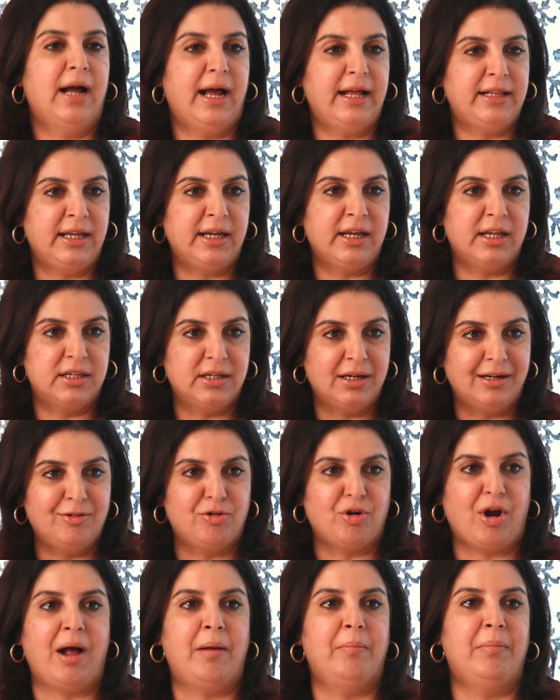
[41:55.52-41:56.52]
I think it's the
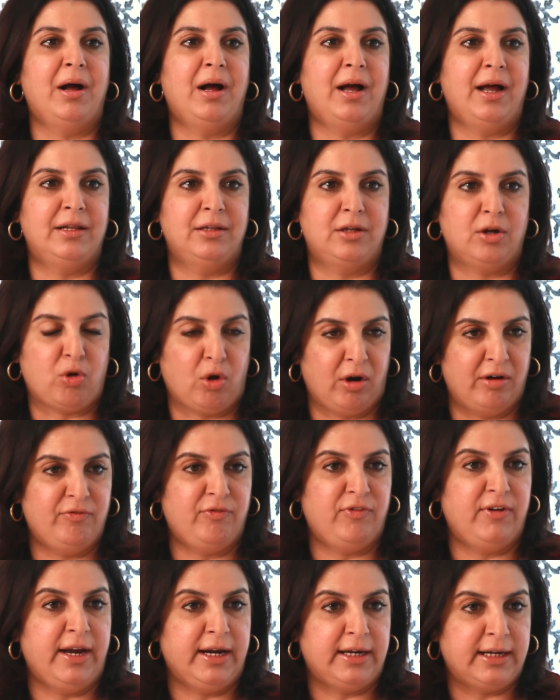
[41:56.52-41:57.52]
drama and the
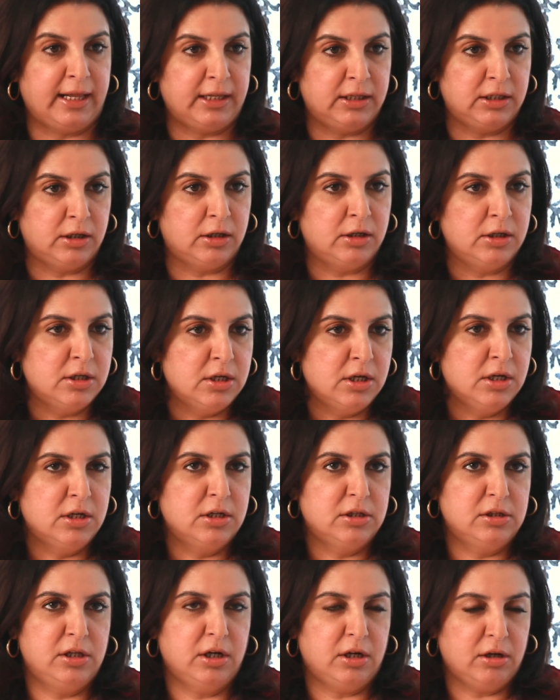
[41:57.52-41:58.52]
conflict and
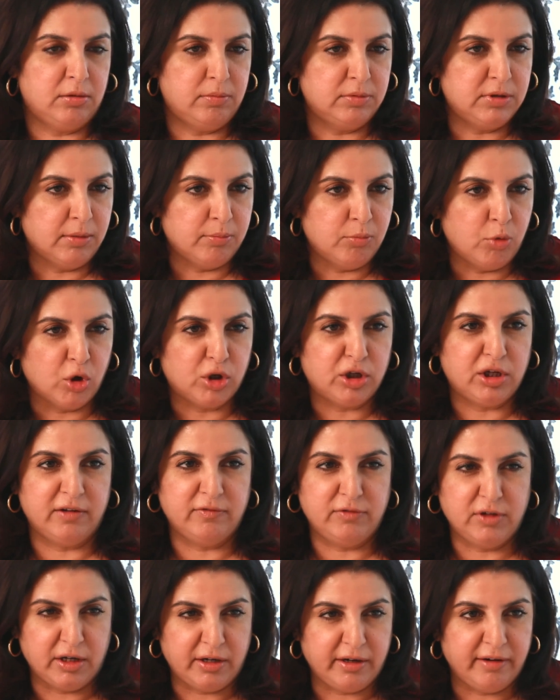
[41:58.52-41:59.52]
the
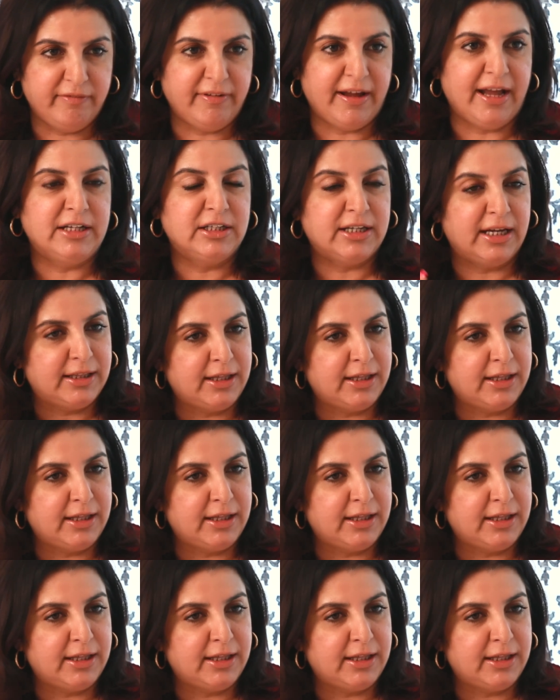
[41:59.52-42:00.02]
motive, the revenge.